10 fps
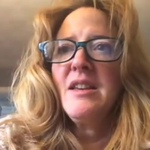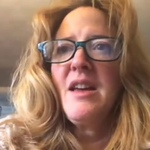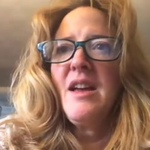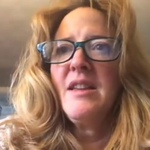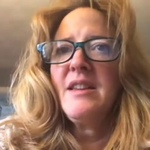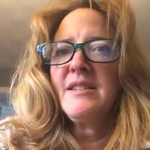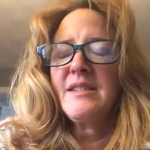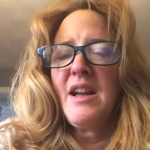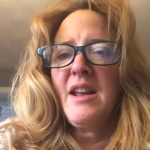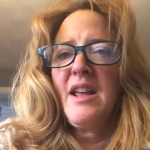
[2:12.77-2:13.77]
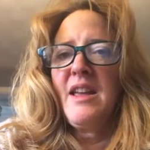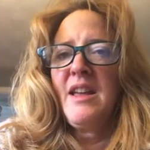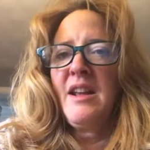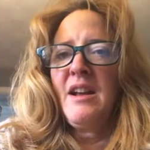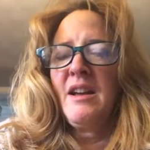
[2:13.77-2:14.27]
yeah, that's kind of
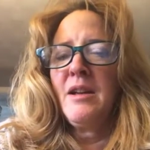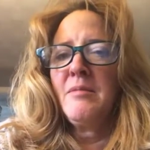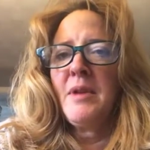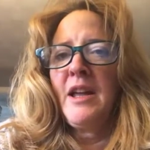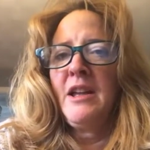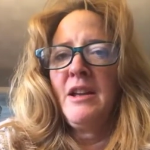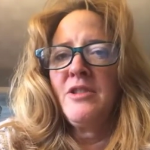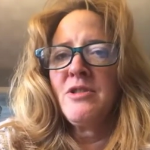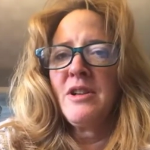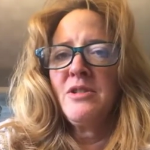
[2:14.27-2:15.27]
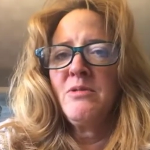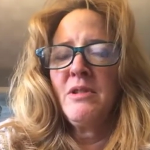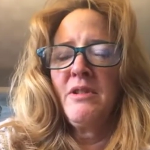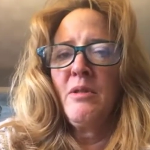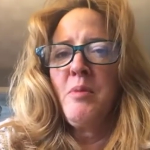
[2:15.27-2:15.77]
it. I tried to do a
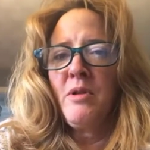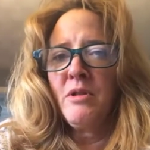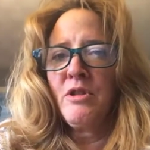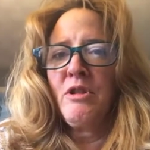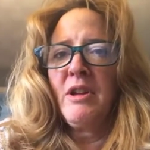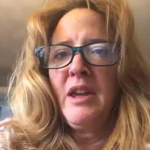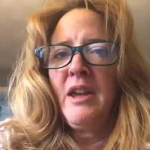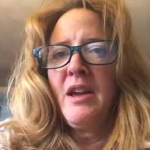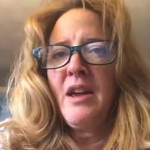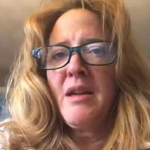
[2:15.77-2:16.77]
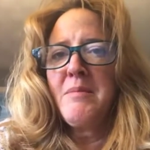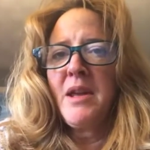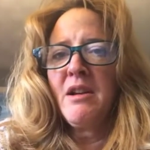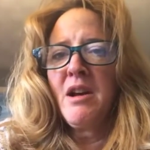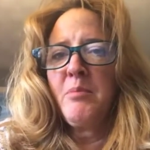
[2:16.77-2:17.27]
little bulk cooking. I
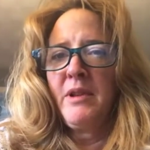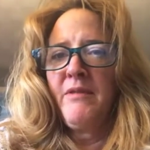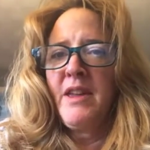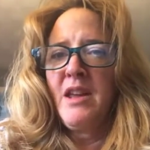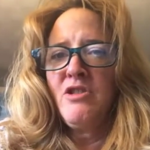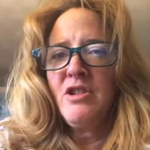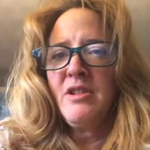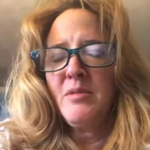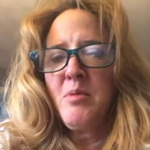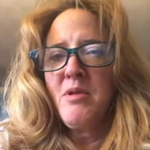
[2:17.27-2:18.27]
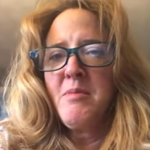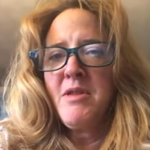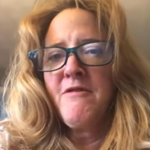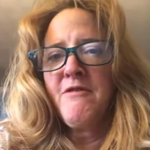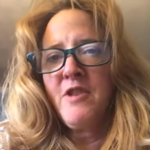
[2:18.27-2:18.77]
made a couple of quiches and put them in
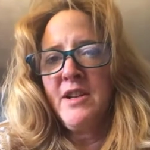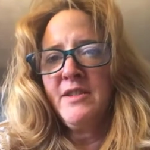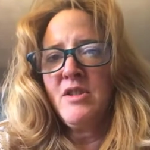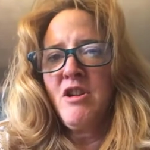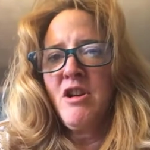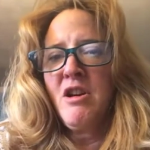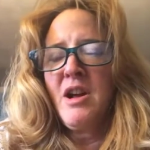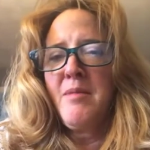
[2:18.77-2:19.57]
the freezer.